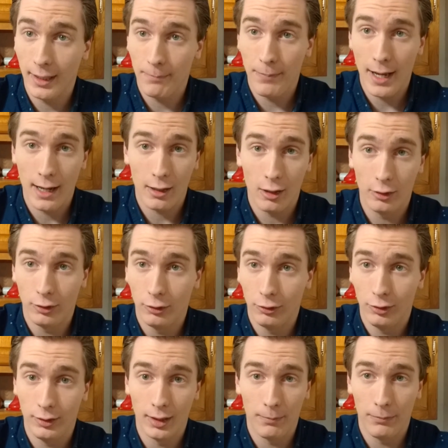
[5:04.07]
back onto
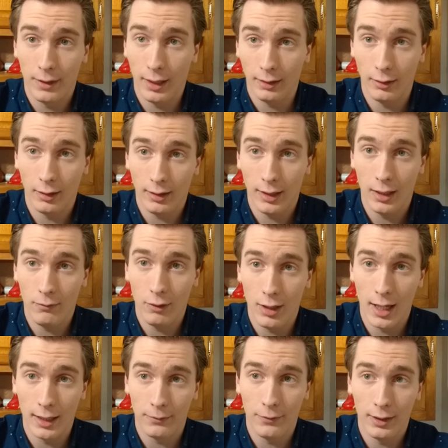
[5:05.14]
something to give you
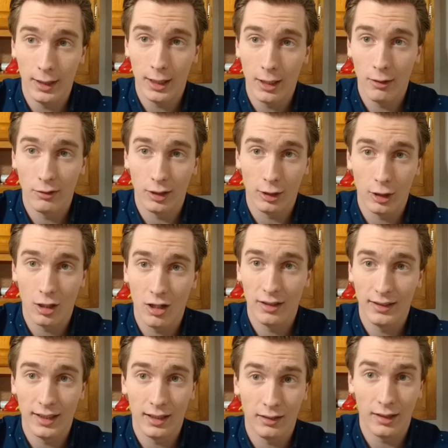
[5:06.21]
guys videos and
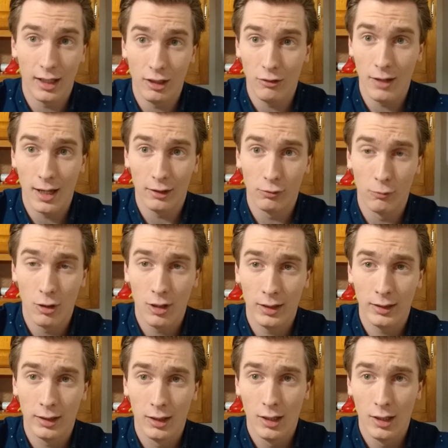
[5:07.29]
content that you guys want.